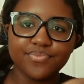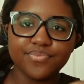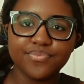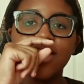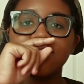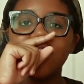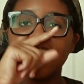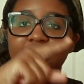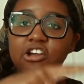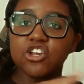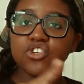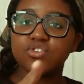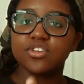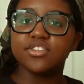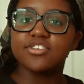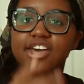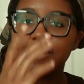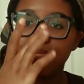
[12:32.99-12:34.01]
An extra
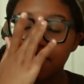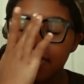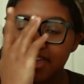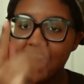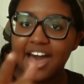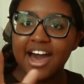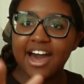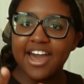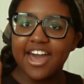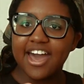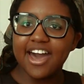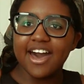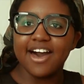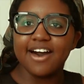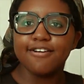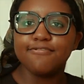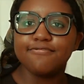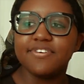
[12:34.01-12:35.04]
tip that I
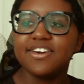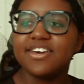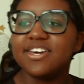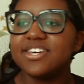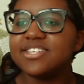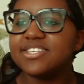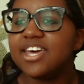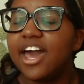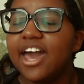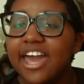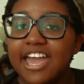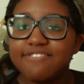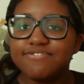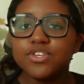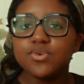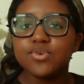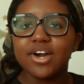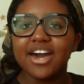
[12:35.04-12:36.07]
have is,
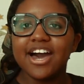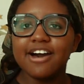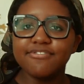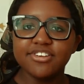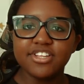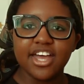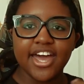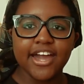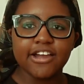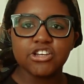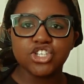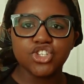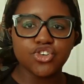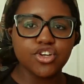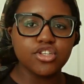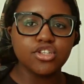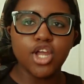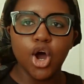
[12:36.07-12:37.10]
if you have an
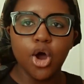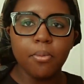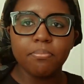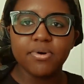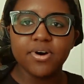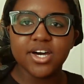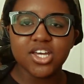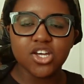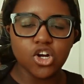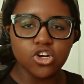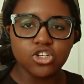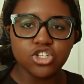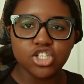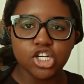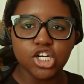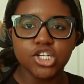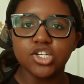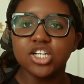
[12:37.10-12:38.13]
extra notebook or
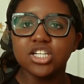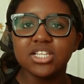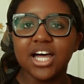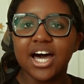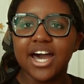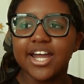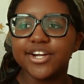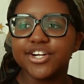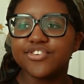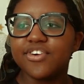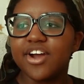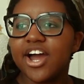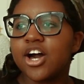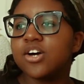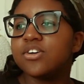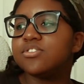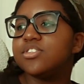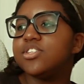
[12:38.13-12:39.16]
journal lying
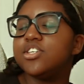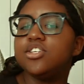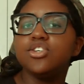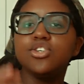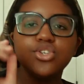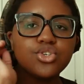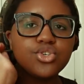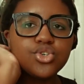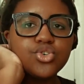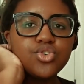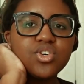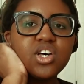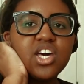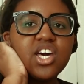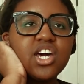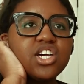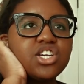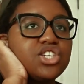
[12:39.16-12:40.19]
around, you
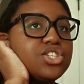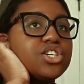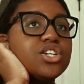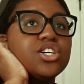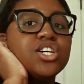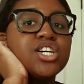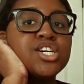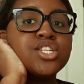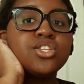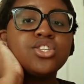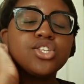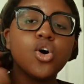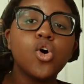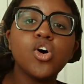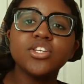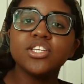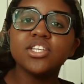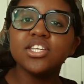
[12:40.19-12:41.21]
should
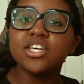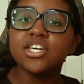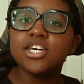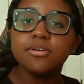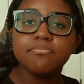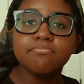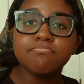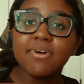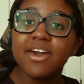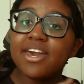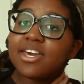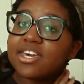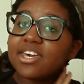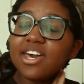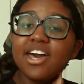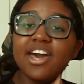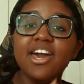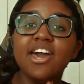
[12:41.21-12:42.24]
totally
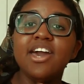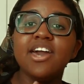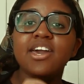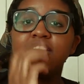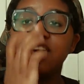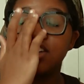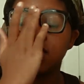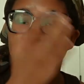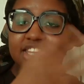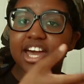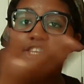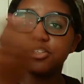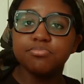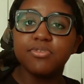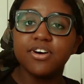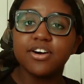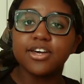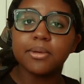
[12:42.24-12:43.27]
make a
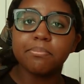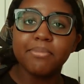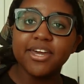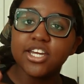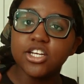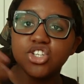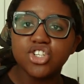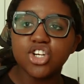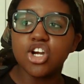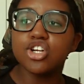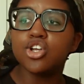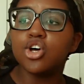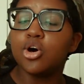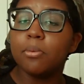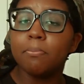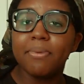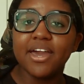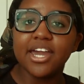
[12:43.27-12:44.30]
sketchbook, make a
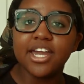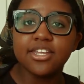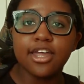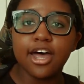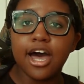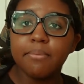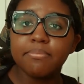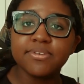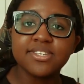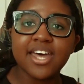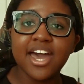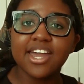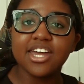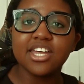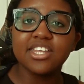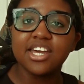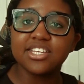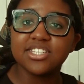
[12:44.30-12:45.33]
journal, make an
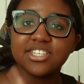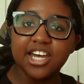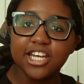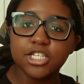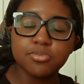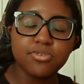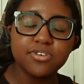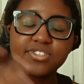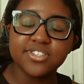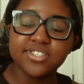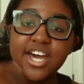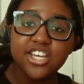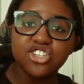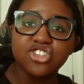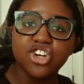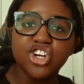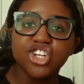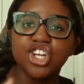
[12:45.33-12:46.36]
upcycling sketchbook
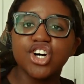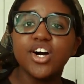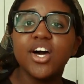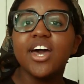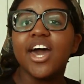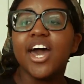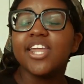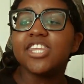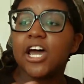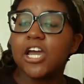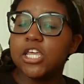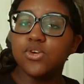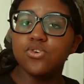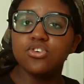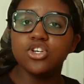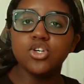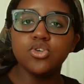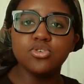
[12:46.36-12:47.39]
/ journal that you
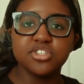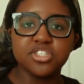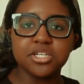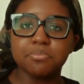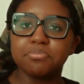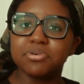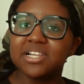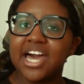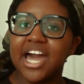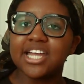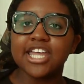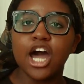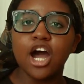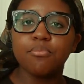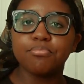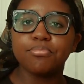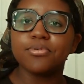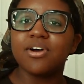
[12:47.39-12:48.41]
use to plan
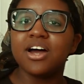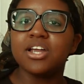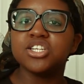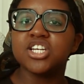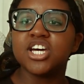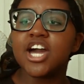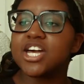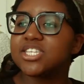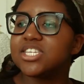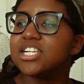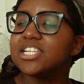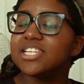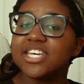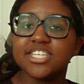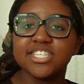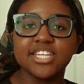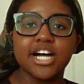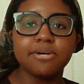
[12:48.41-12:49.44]
out projects,
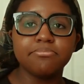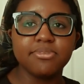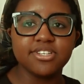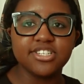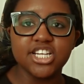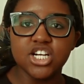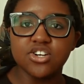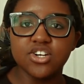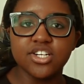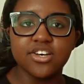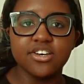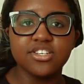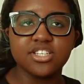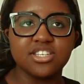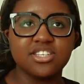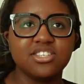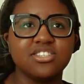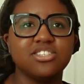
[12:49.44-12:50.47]
list out materials
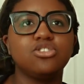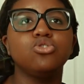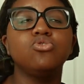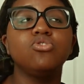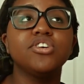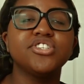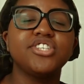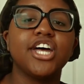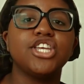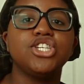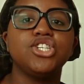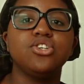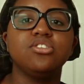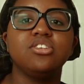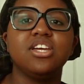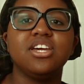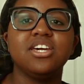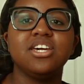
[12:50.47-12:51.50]
and tools that you
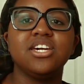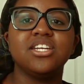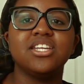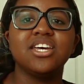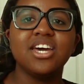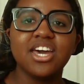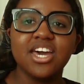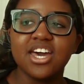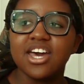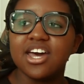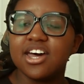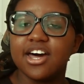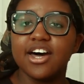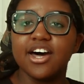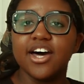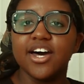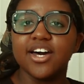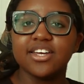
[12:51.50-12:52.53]
need,
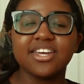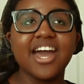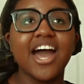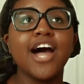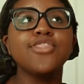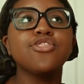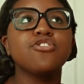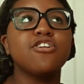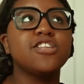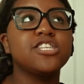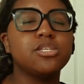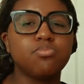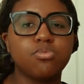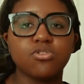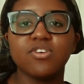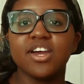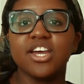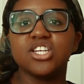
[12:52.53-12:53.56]
gather
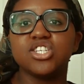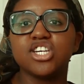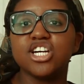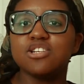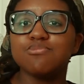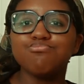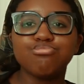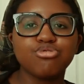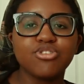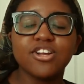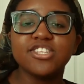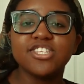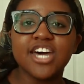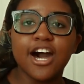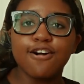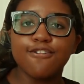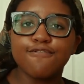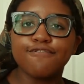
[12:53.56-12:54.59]
inspiration, print
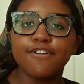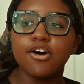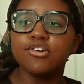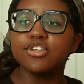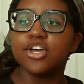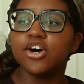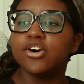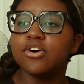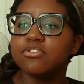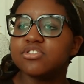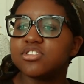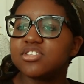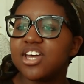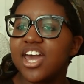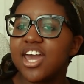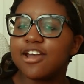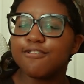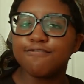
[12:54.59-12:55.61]
out photos,
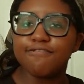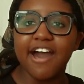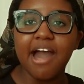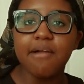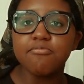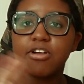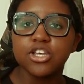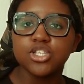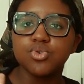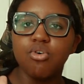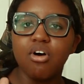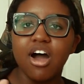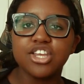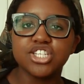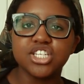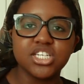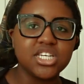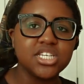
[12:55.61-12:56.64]
take fabric
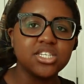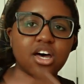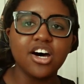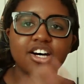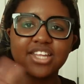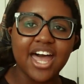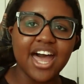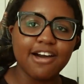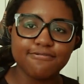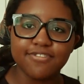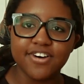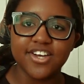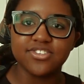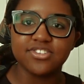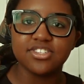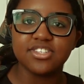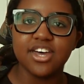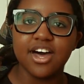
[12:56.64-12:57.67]
swatches, all that
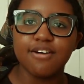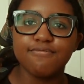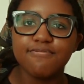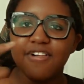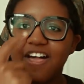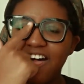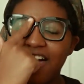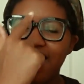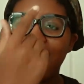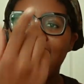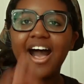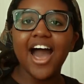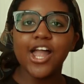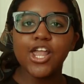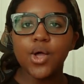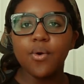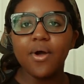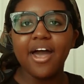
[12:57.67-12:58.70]
fun stuff.
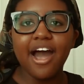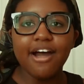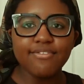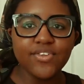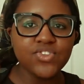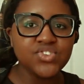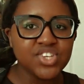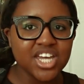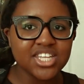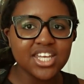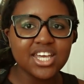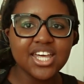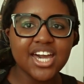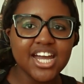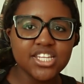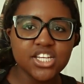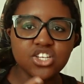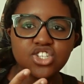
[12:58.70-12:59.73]
I don't have a
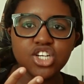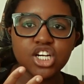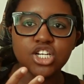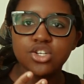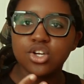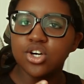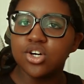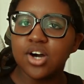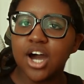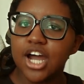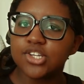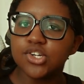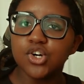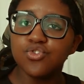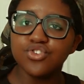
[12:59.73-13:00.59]
dedicated journal. I don't